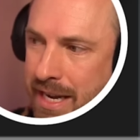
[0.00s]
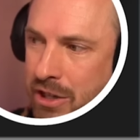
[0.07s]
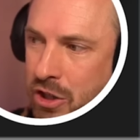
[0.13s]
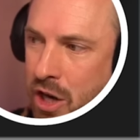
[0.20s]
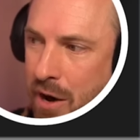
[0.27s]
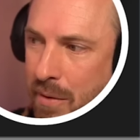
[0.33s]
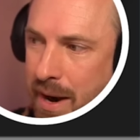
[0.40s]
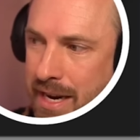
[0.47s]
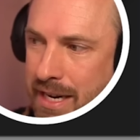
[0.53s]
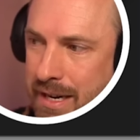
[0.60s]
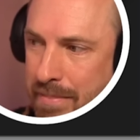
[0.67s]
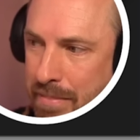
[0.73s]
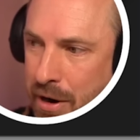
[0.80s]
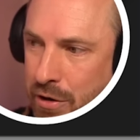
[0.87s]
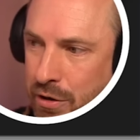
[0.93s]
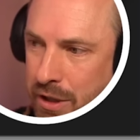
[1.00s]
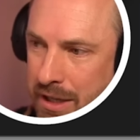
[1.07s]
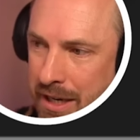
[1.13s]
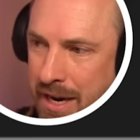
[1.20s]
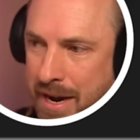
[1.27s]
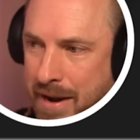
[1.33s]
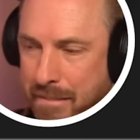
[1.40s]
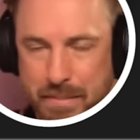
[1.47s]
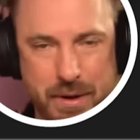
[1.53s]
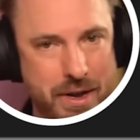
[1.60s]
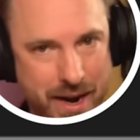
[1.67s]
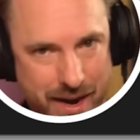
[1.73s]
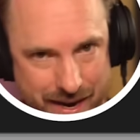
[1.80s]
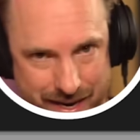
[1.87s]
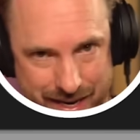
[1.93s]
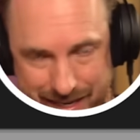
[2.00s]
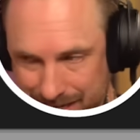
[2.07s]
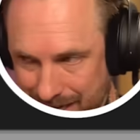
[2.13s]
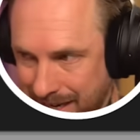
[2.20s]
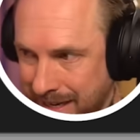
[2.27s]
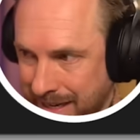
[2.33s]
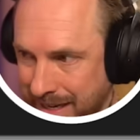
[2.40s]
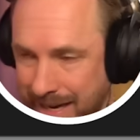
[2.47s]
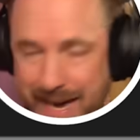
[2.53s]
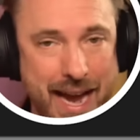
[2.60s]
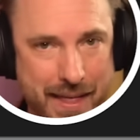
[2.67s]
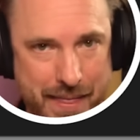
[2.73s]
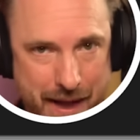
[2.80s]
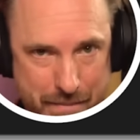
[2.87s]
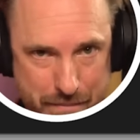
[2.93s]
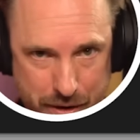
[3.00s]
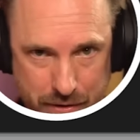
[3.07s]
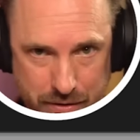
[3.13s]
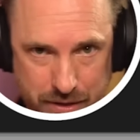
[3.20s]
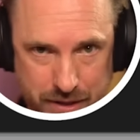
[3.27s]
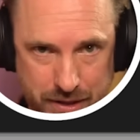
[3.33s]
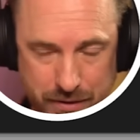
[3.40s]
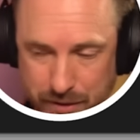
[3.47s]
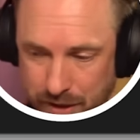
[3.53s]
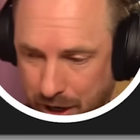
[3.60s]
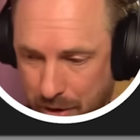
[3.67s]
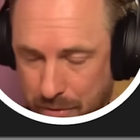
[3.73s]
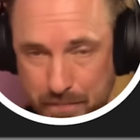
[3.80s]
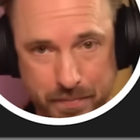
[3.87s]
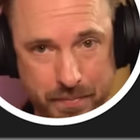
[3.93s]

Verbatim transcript: It's generated a post, but I didn't get that post. So